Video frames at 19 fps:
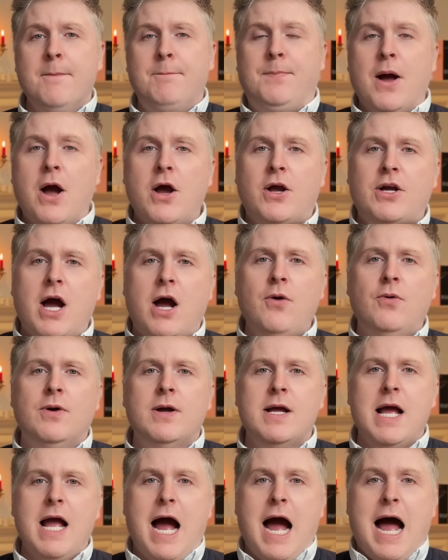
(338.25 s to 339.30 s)
Bercow
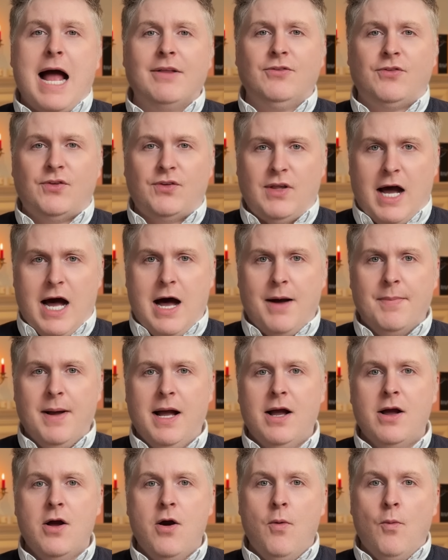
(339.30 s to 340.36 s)
and Starmer